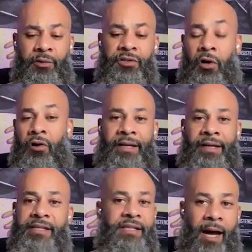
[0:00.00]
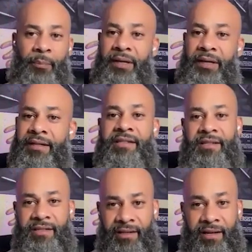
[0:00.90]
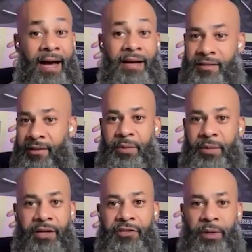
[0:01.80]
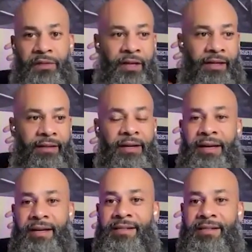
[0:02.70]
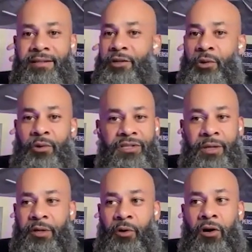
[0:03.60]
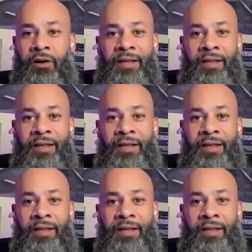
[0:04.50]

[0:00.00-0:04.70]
start it and stop it constantly because you'll be thinking you're doing something wrong.